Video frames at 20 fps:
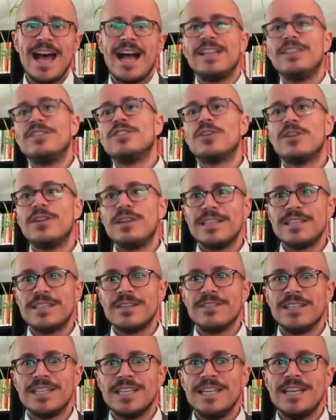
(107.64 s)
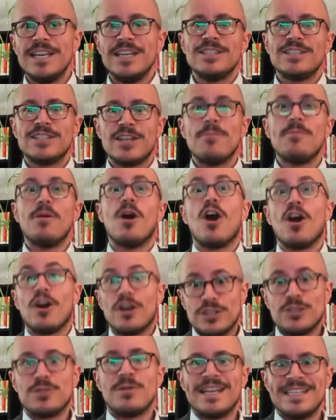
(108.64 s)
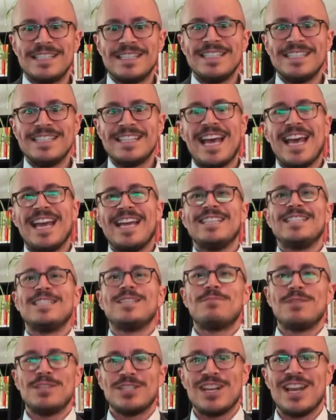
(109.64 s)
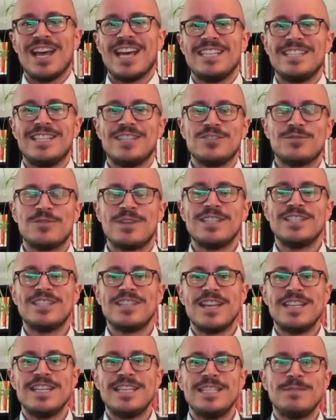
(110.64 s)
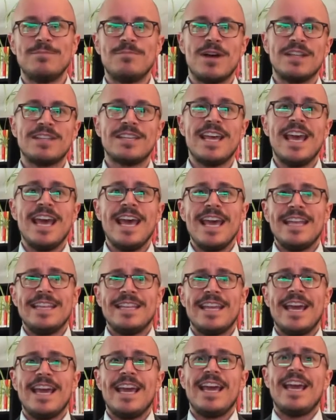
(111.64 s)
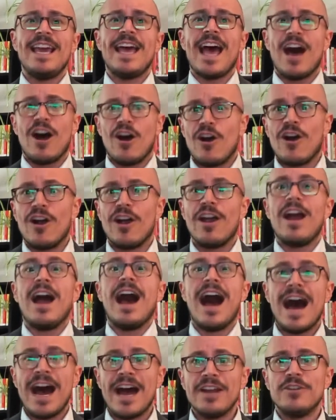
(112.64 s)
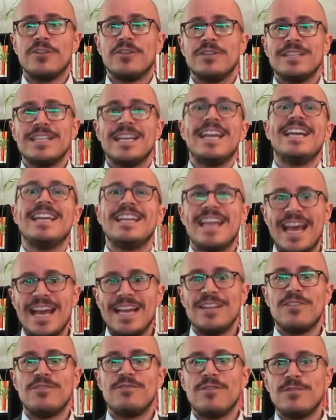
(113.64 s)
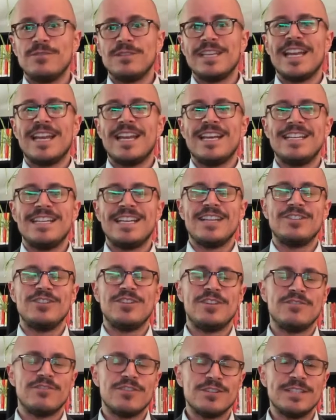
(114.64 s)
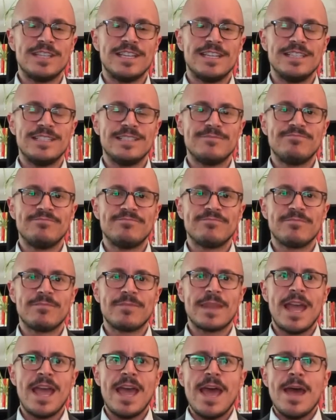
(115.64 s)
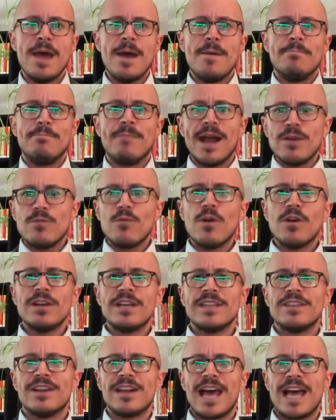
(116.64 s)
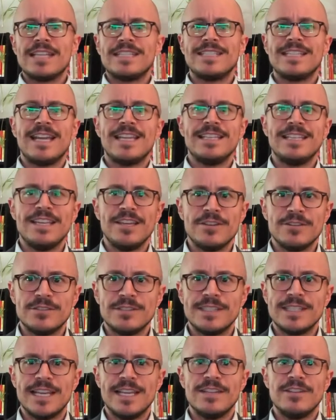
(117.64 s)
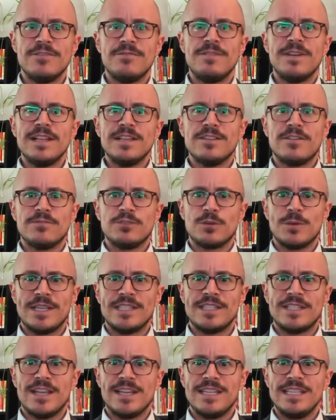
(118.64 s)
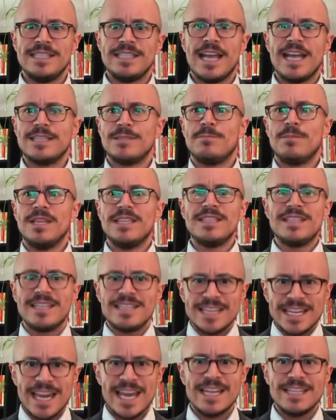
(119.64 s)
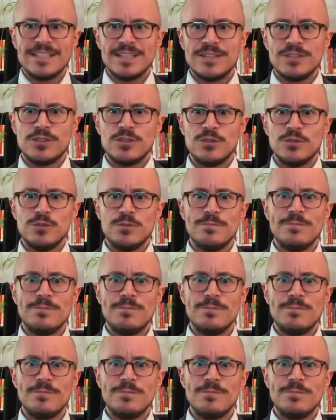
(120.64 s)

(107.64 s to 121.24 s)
Alternatively, some are trans and specialized in trans studies, but they are hired in Anglophone Canadian universities. My work in the last 10 years in the field of trans studies has been dedicated to